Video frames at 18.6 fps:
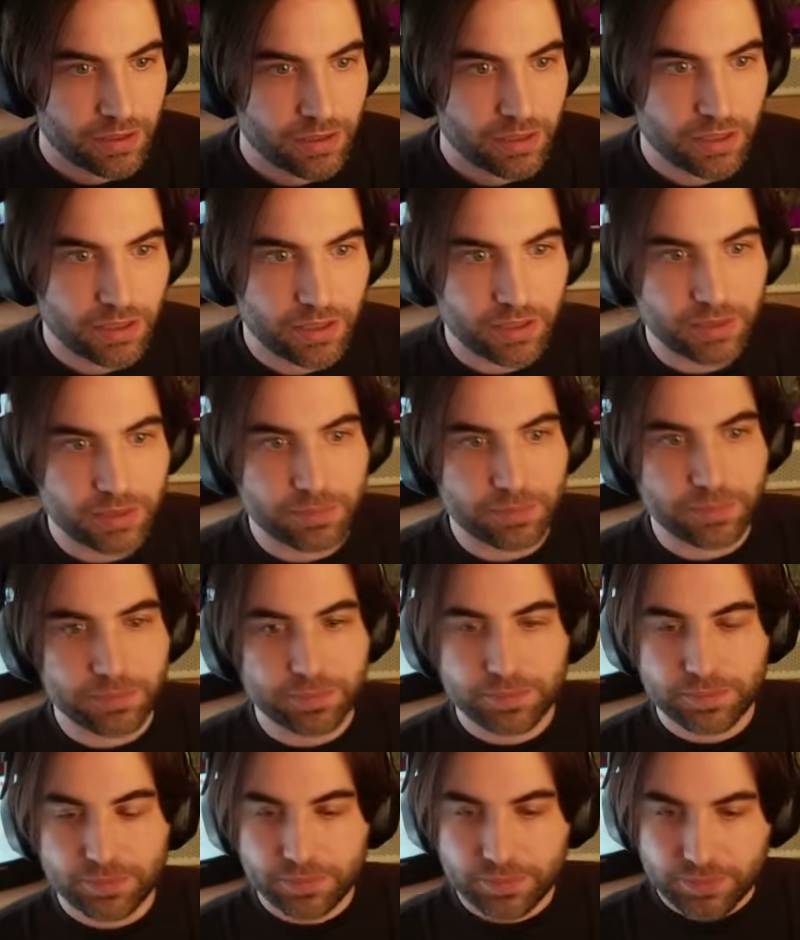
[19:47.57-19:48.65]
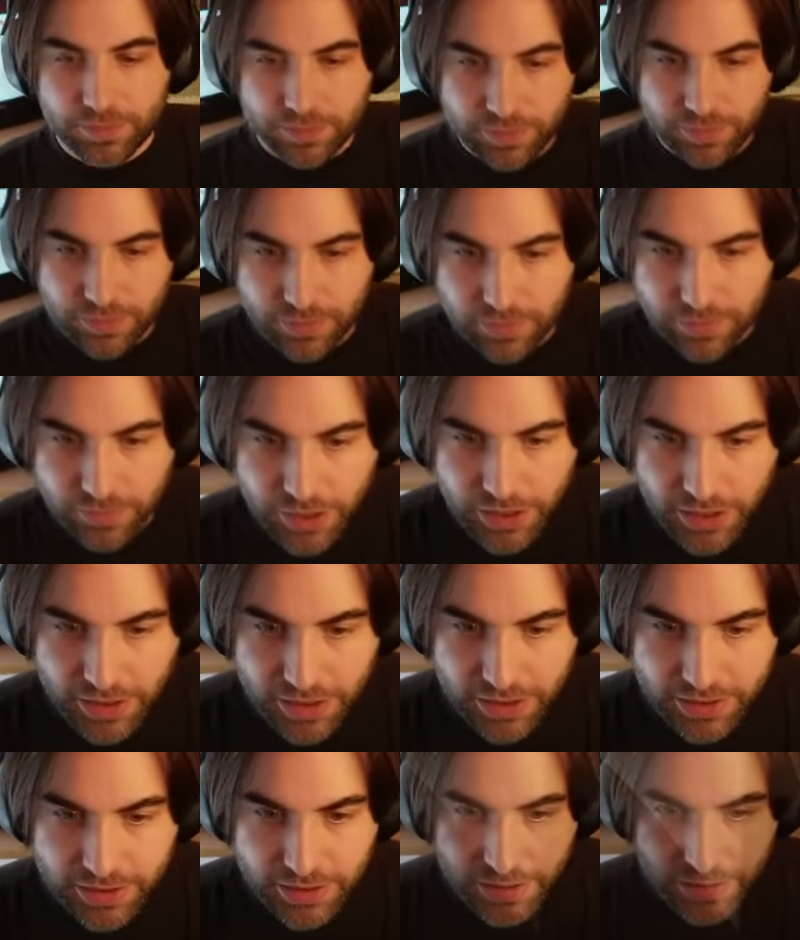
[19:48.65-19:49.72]
Yeah,
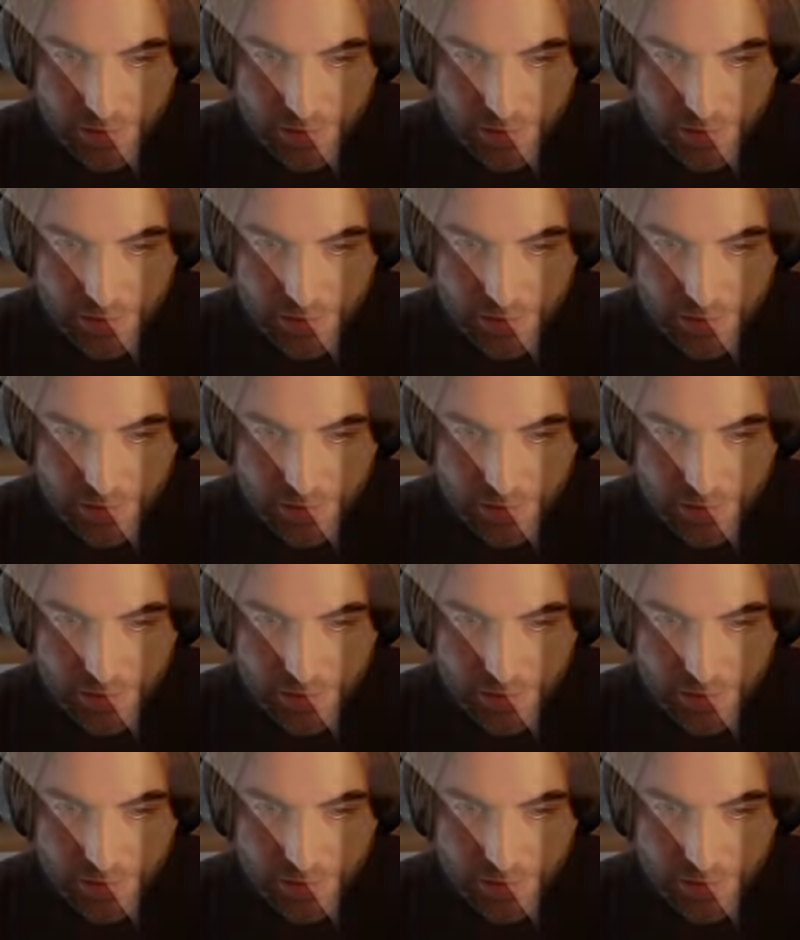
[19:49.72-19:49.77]
let's see.